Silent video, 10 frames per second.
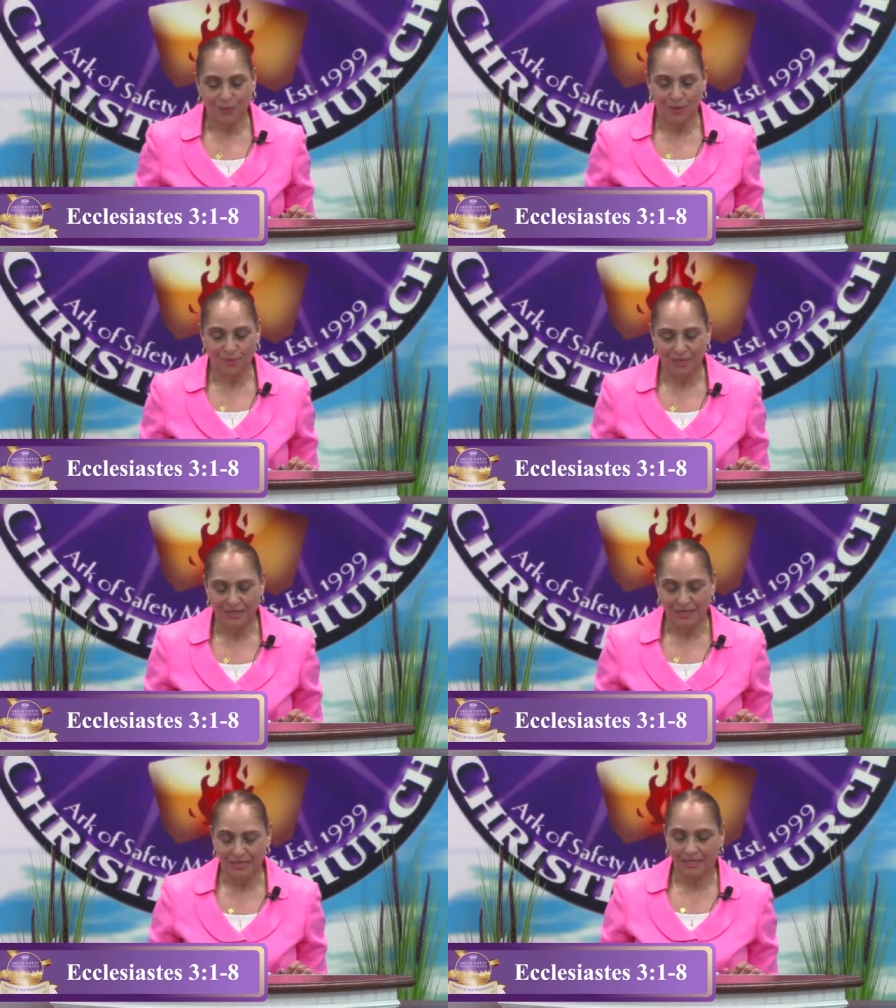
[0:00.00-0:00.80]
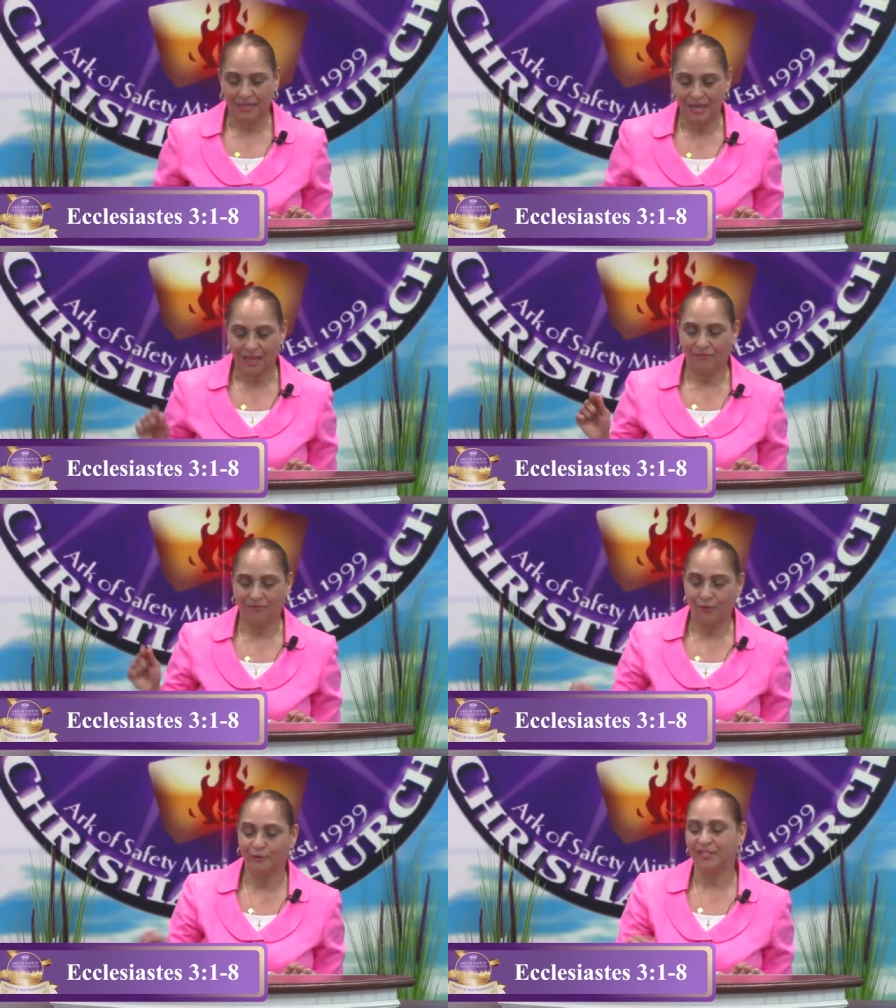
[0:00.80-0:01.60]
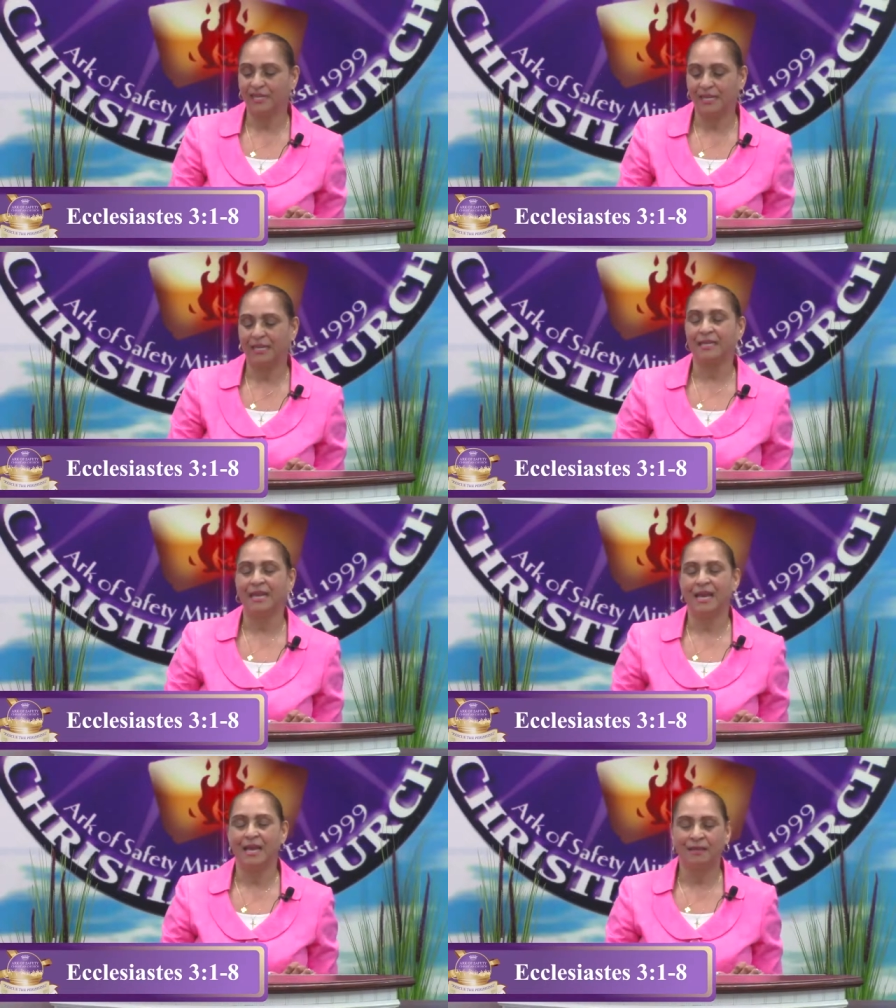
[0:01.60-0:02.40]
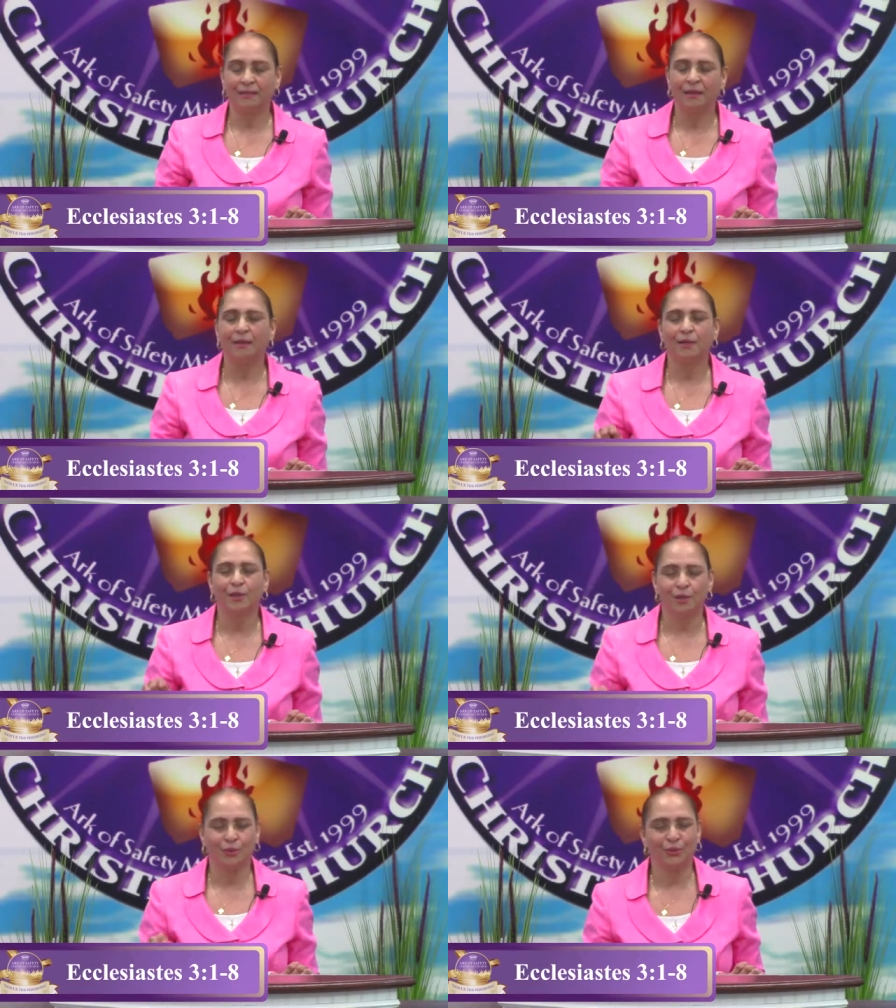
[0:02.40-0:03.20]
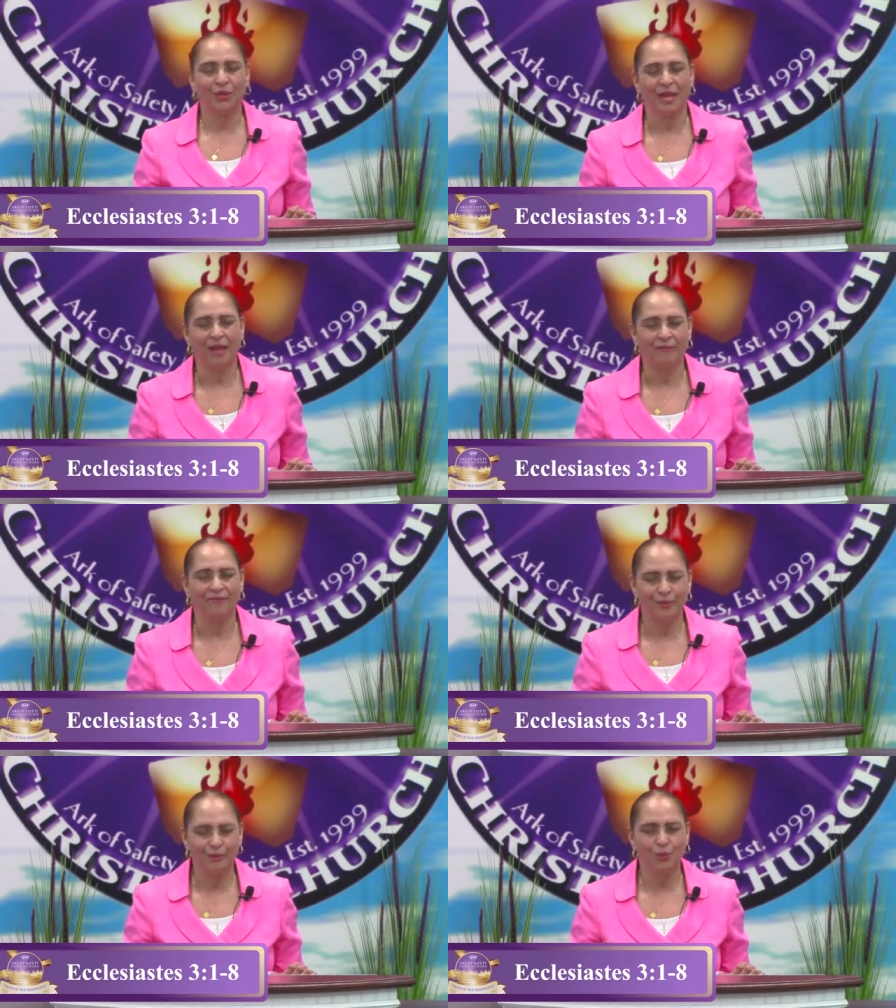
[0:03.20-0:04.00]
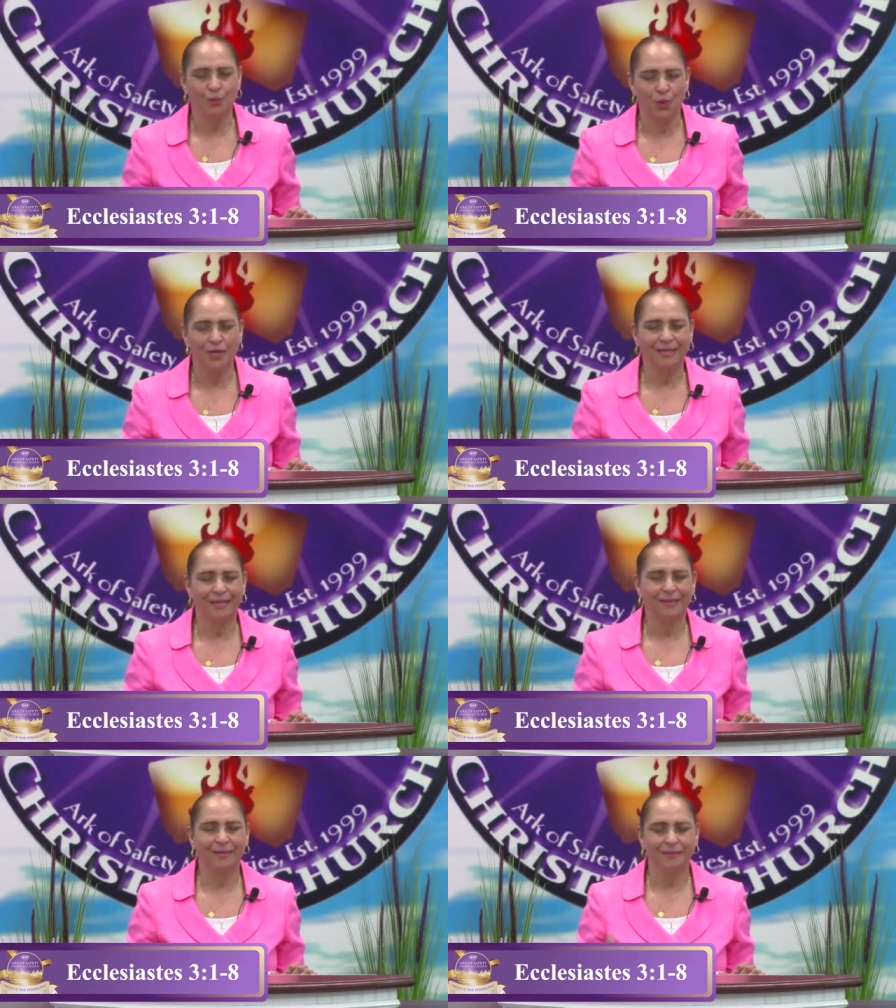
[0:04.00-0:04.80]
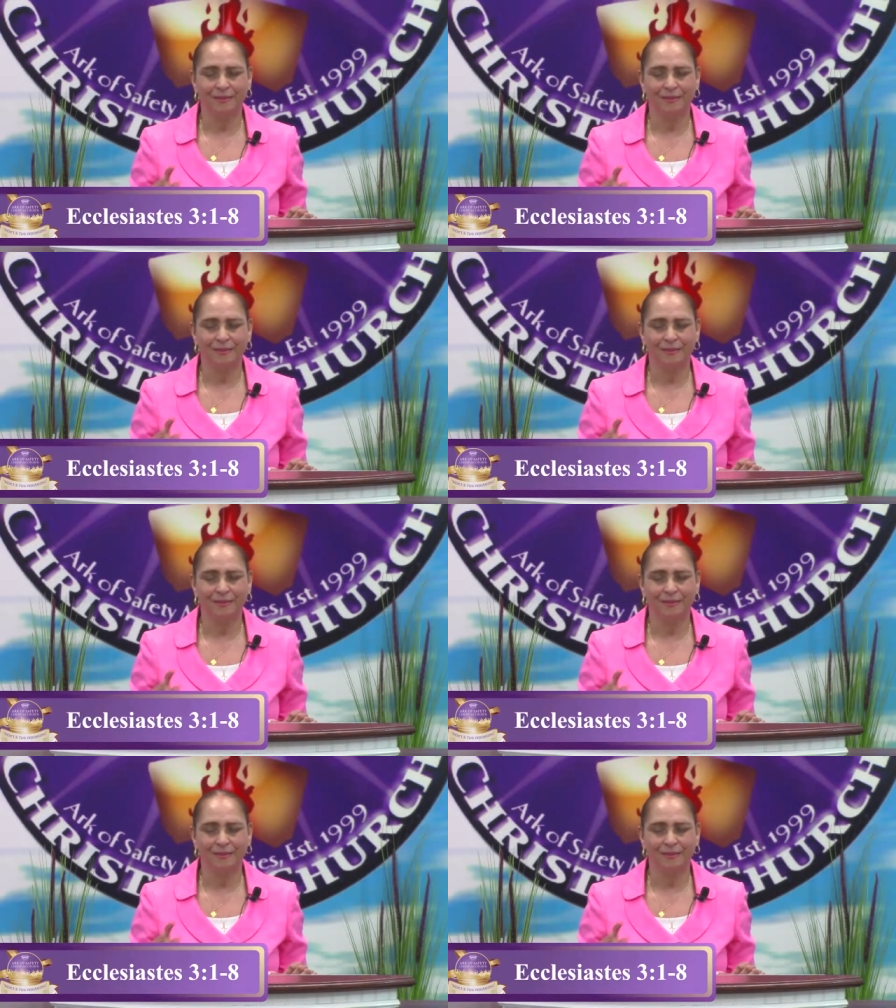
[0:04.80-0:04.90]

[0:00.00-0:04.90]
We'll begin at verse 8 and conclude at verse 1 and